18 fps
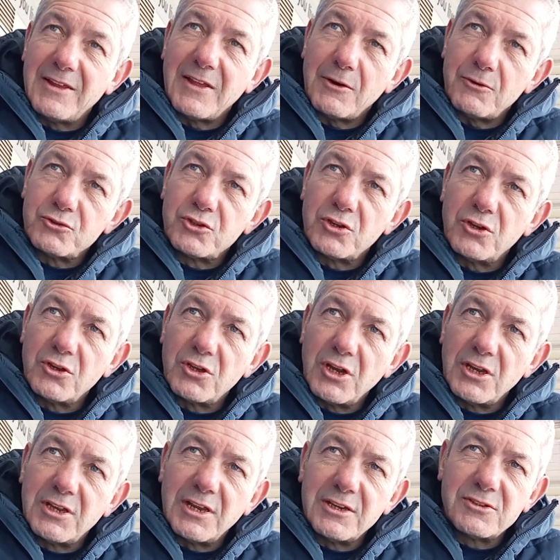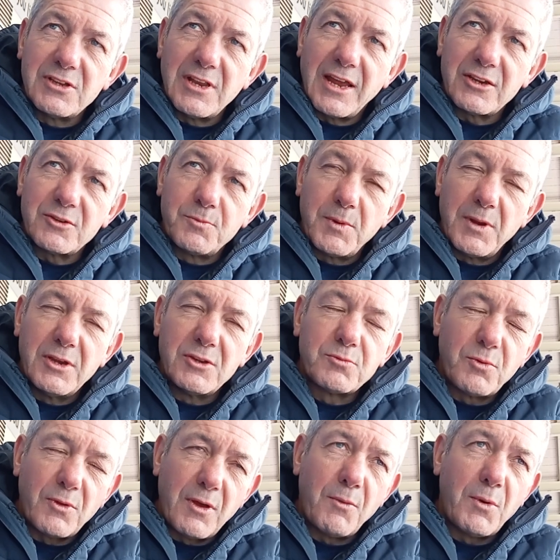That was a decent experience.
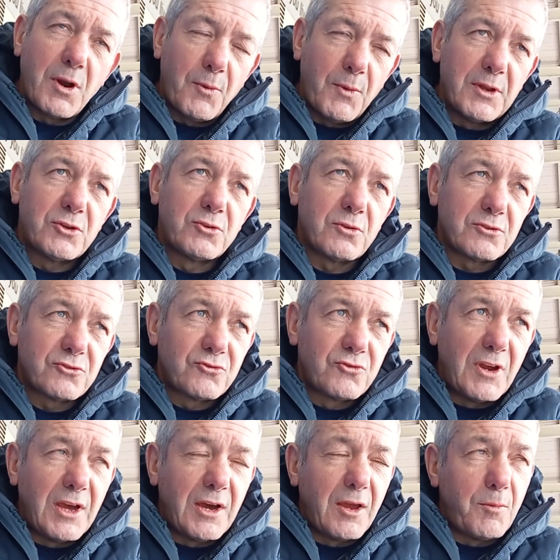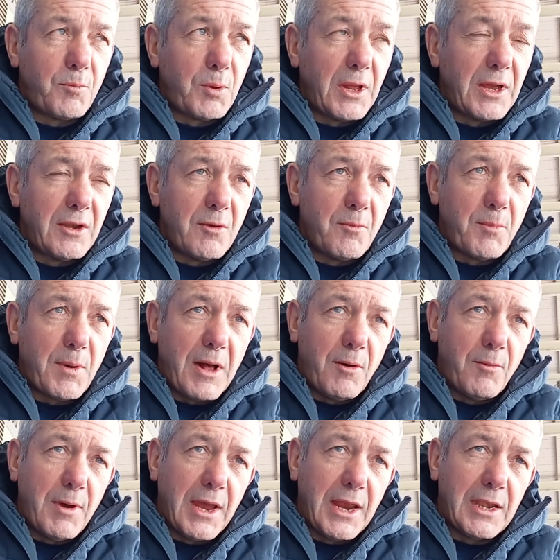But then when I went to Australia, played at
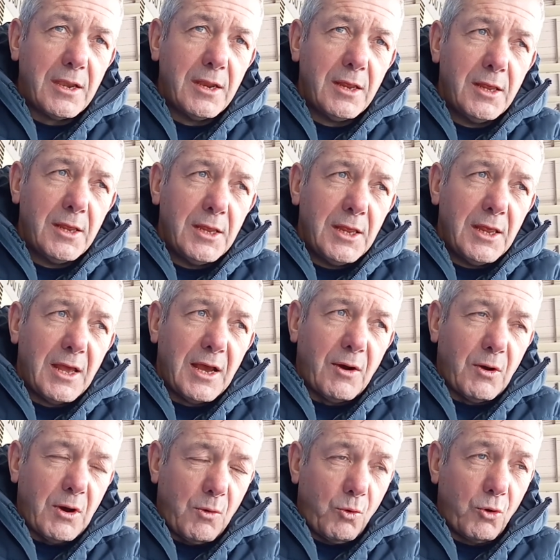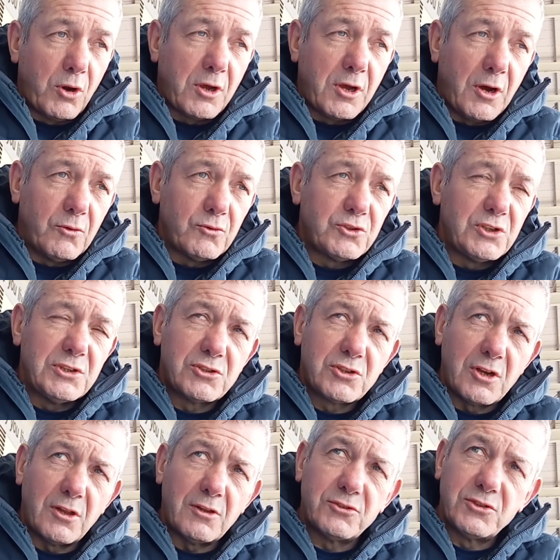Balmain. I won a coaching
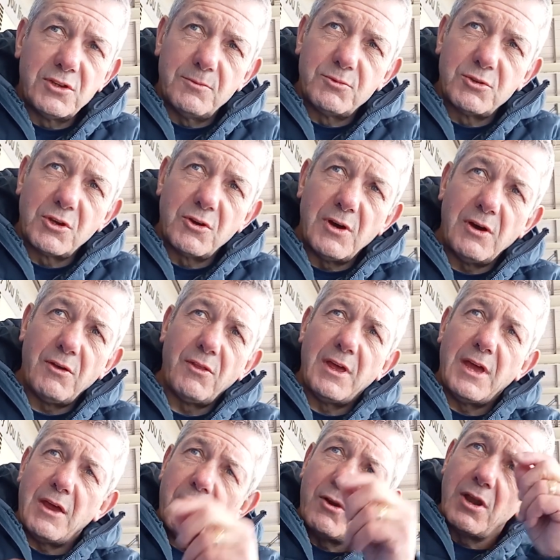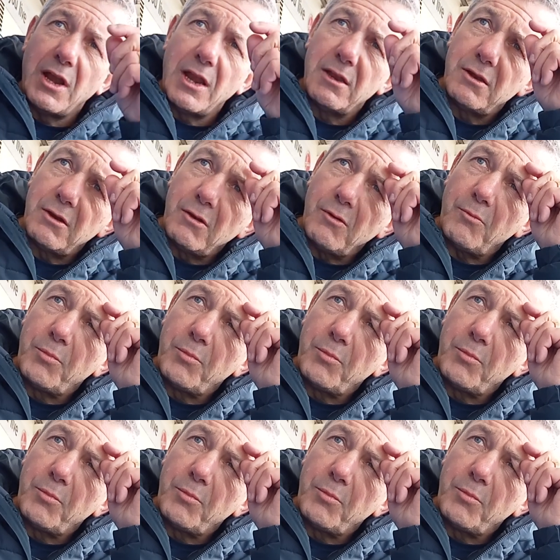scholarship to go out there and ended up.